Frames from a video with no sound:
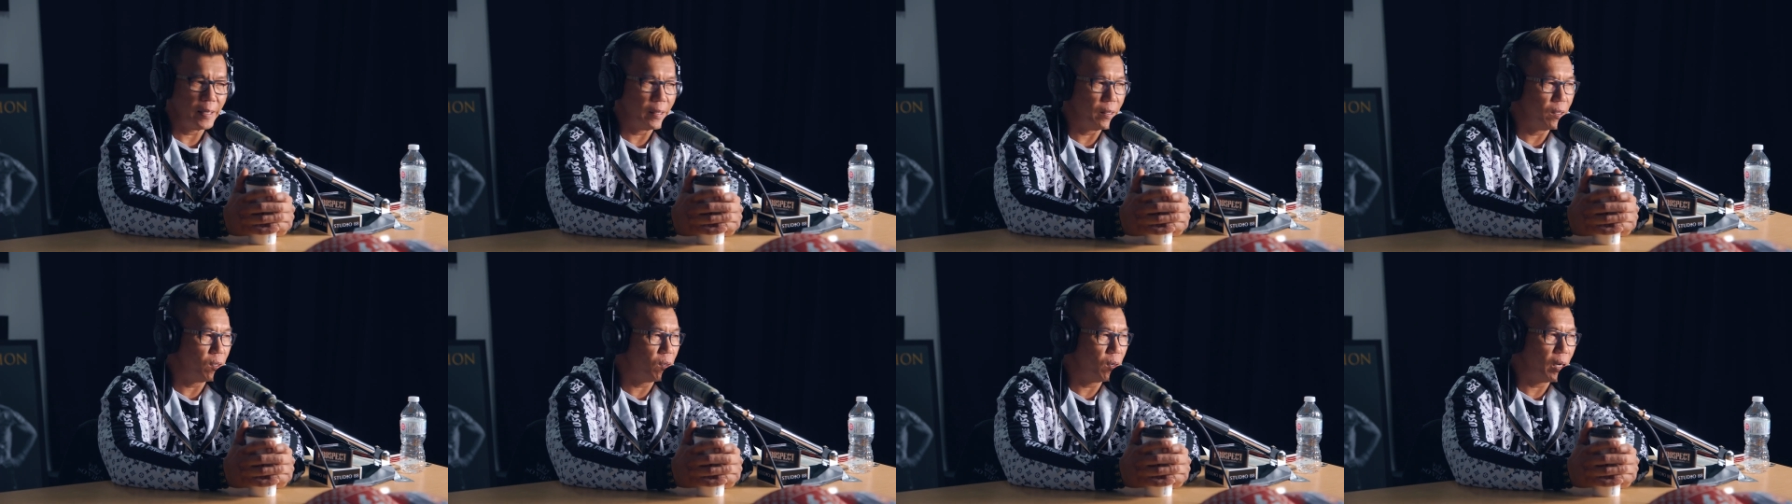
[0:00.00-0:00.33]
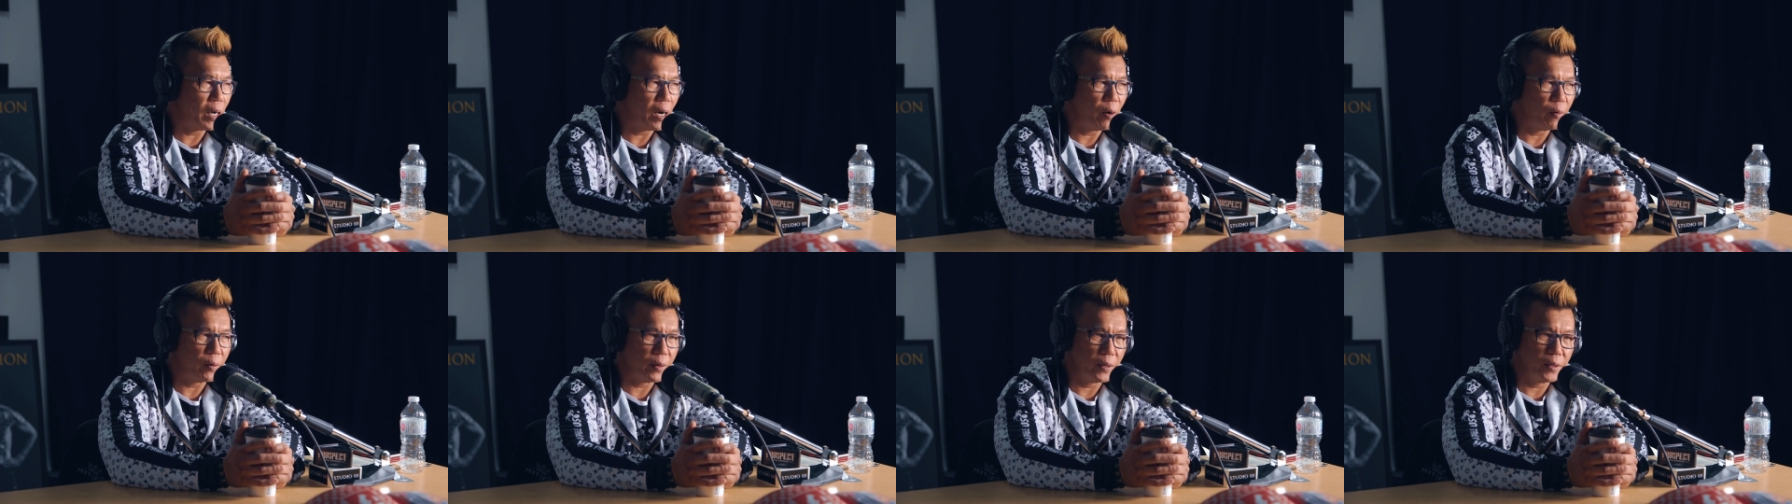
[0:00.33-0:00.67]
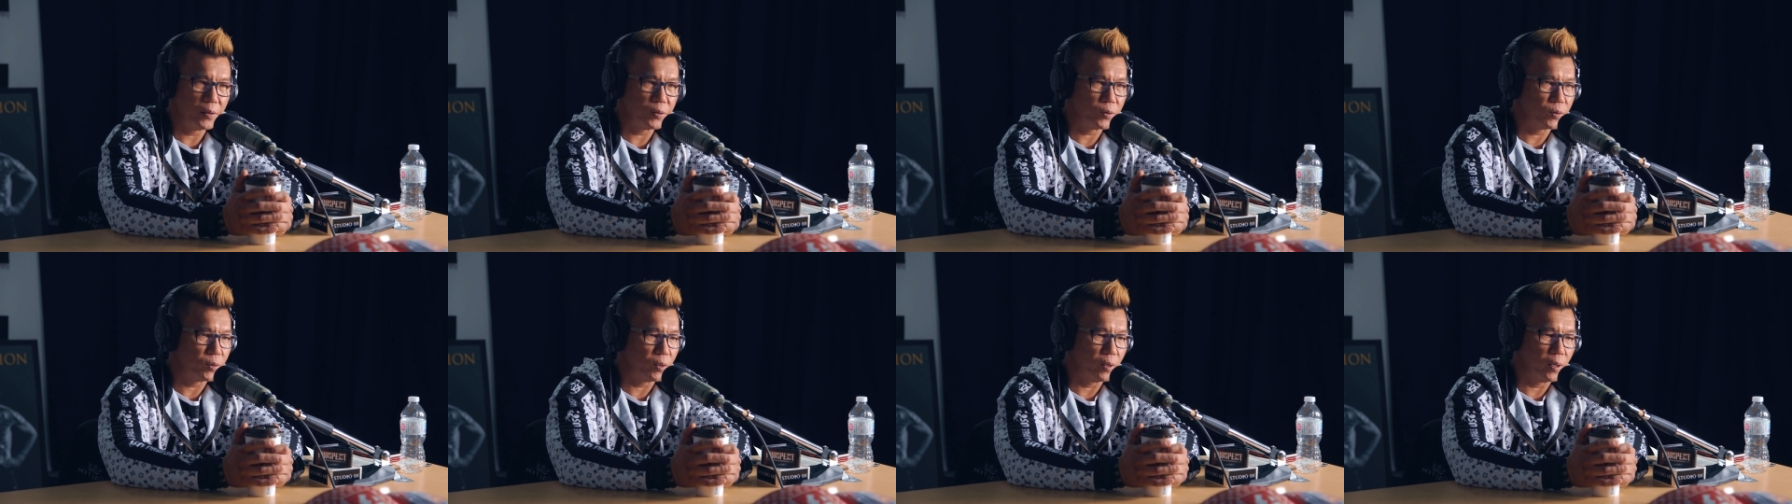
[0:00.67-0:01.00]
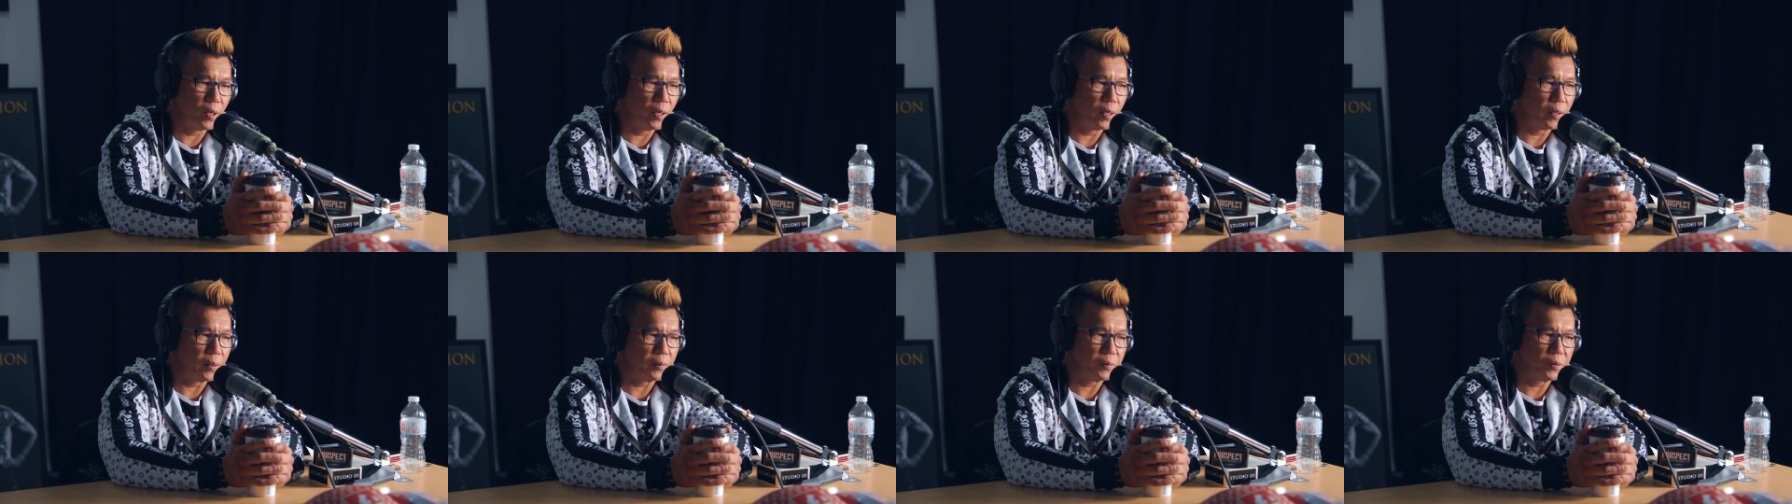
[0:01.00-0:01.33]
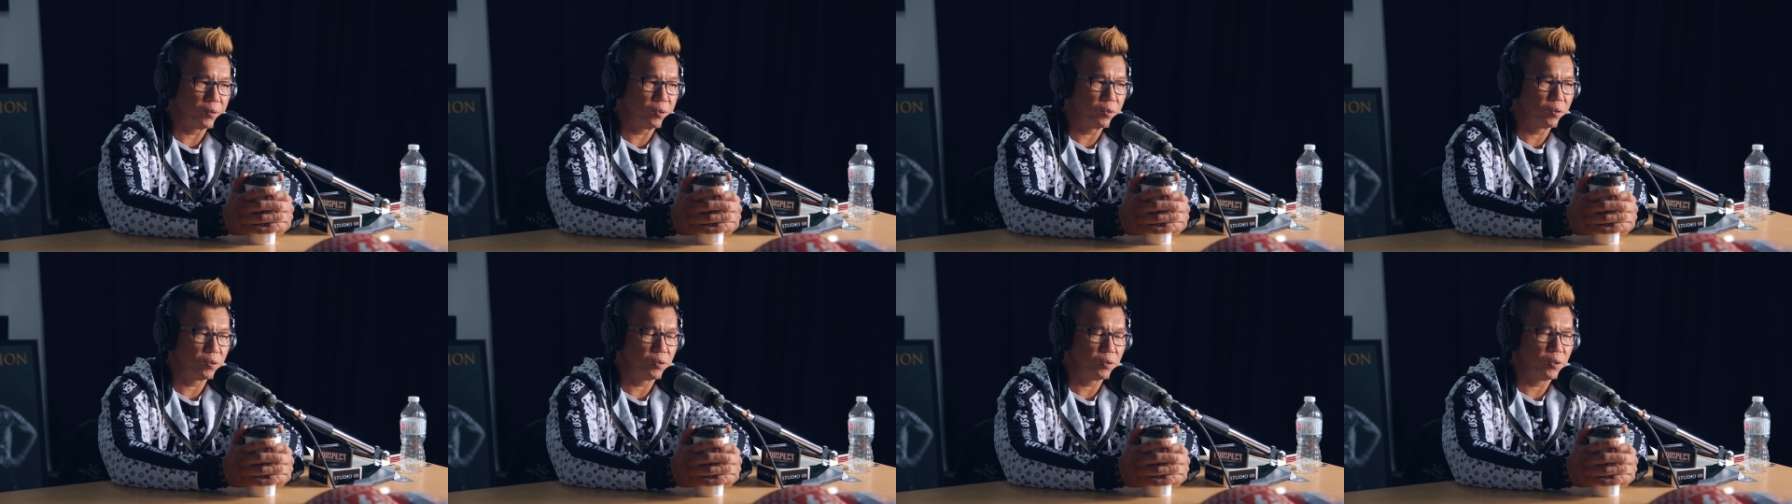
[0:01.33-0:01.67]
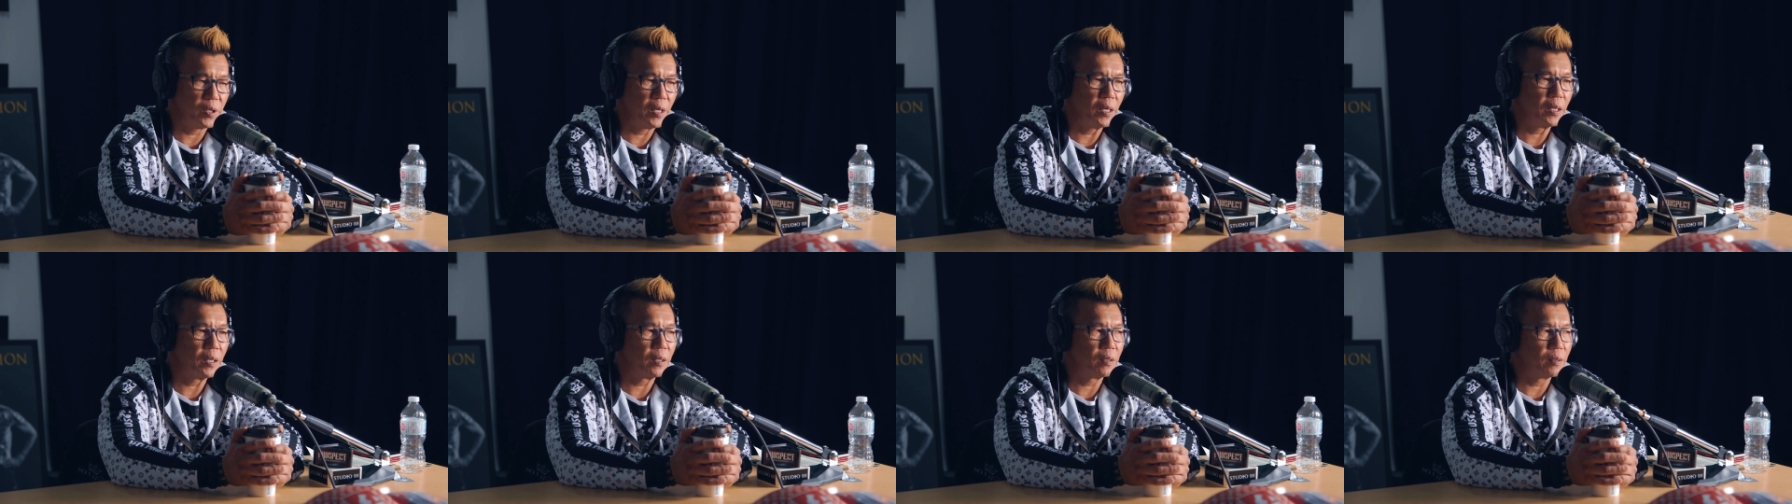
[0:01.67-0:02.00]
I know how it is just
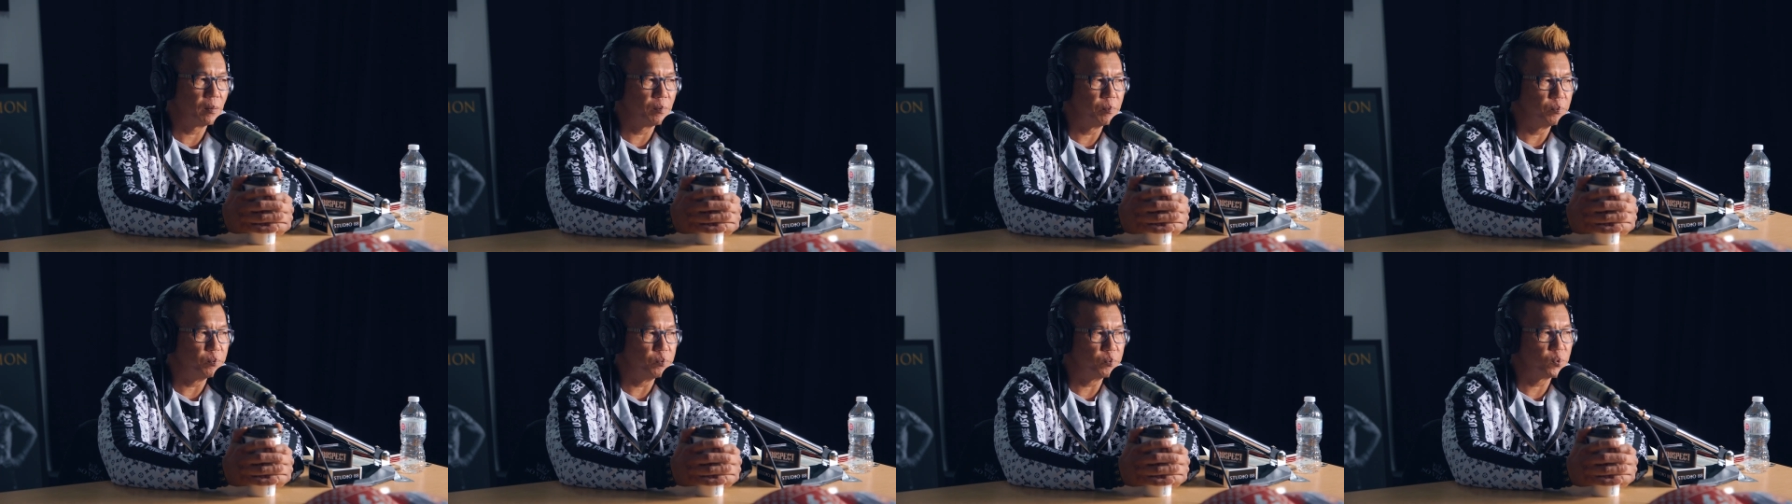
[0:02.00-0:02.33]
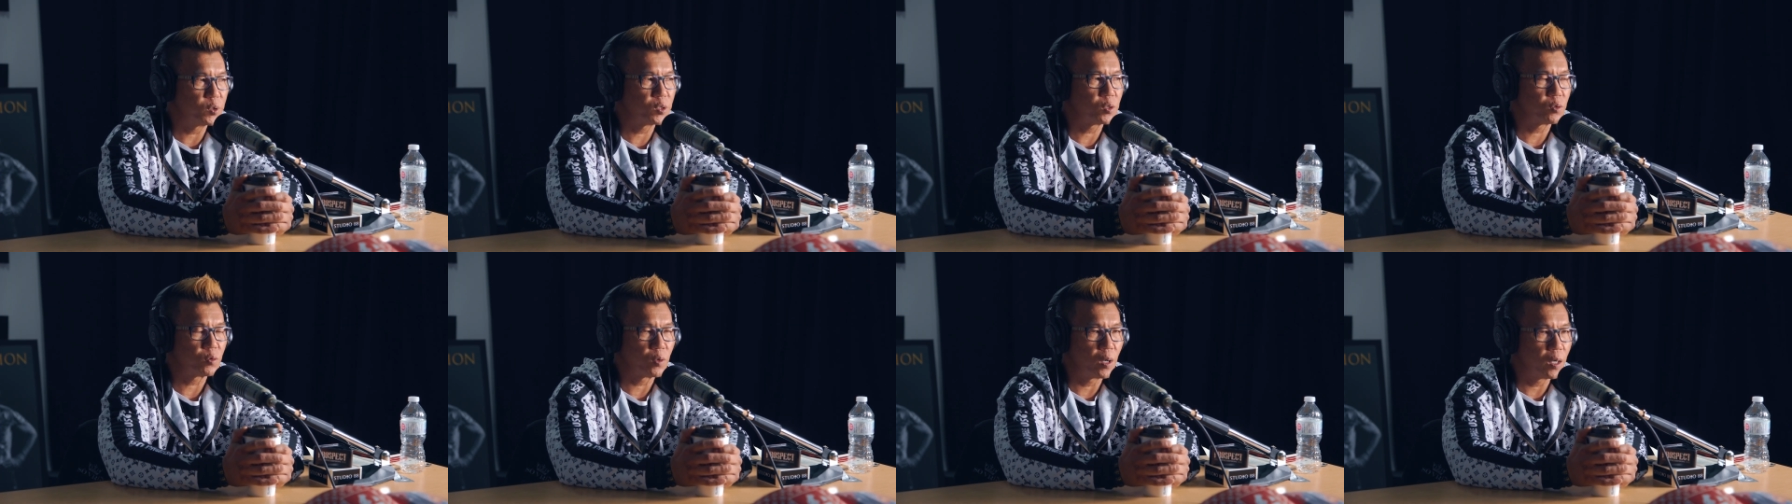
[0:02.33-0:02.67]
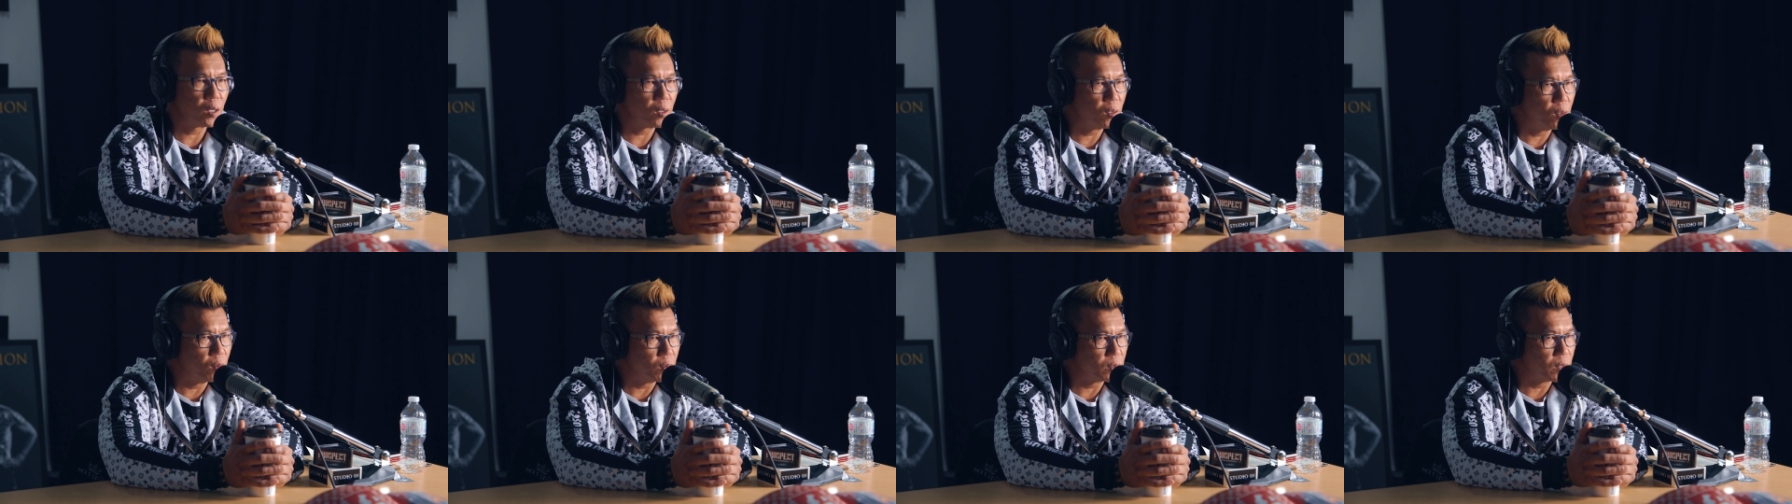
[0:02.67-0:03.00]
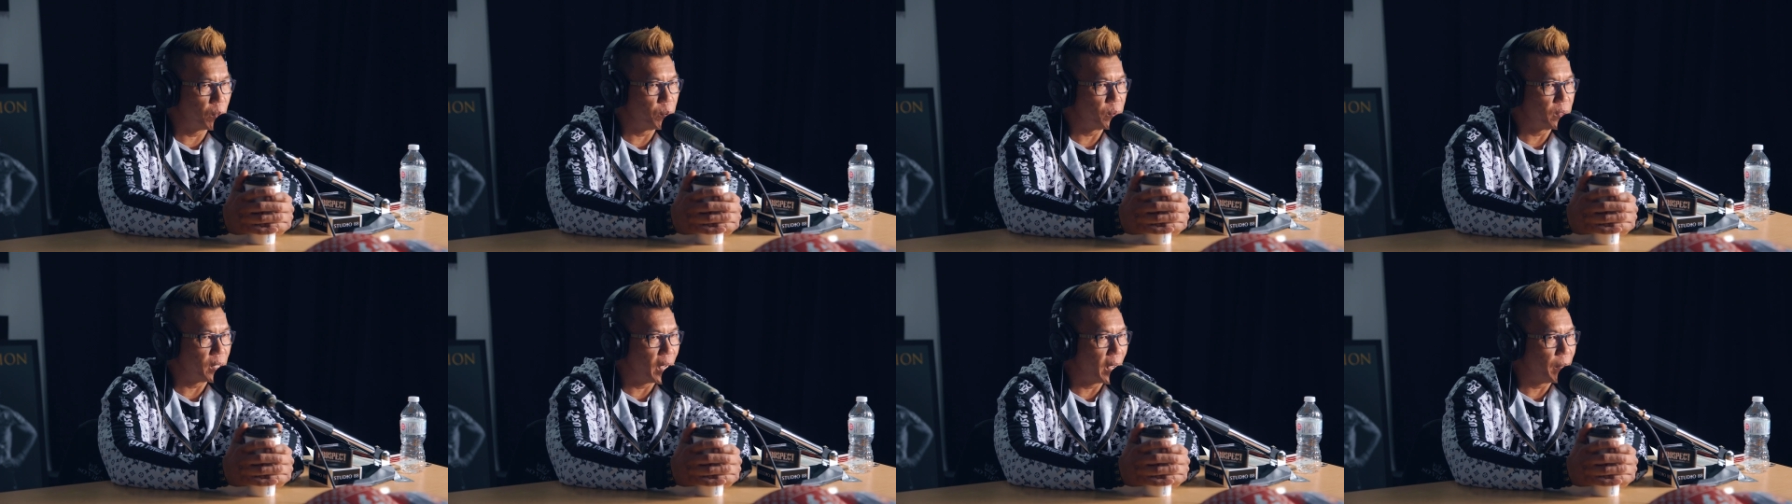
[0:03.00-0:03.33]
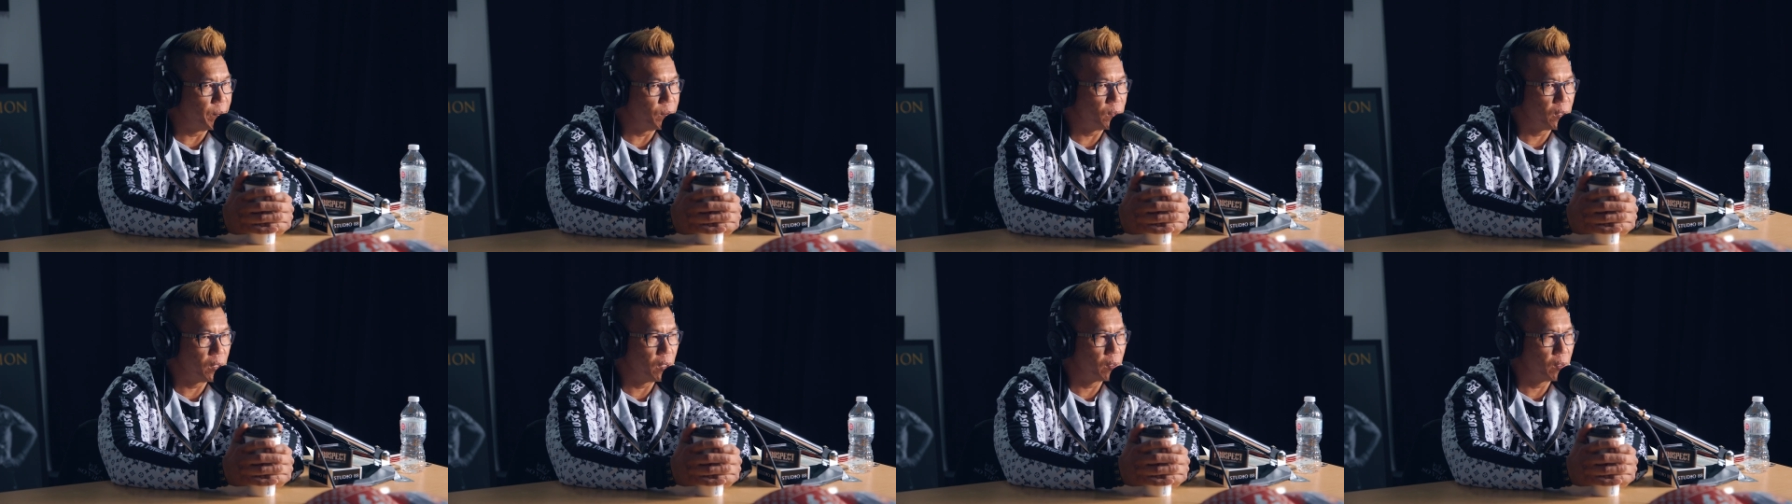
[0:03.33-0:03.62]
seeing them struggle sometimes.